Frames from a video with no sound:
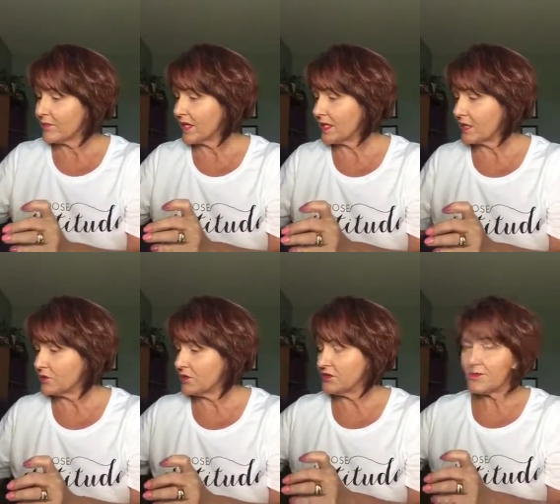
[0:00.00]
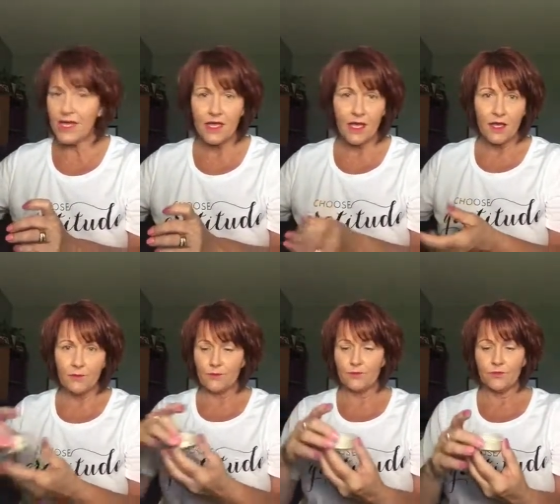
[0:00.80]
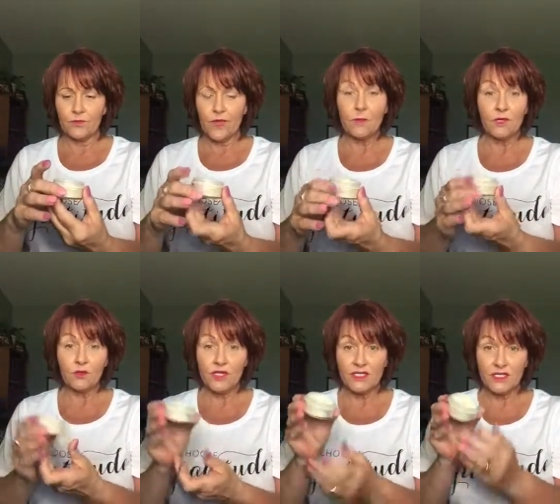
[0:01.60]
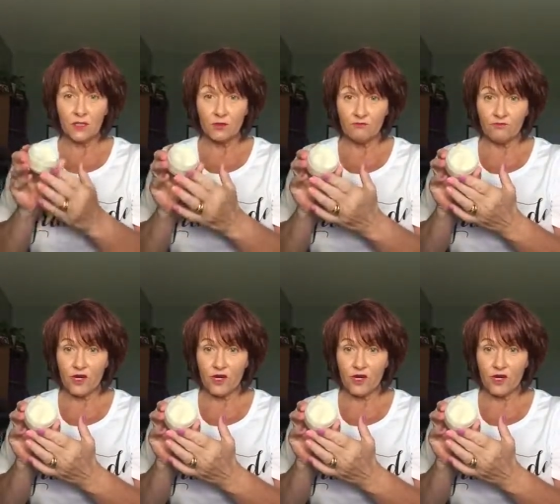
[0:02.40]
And I'll use my Mineral Concealer in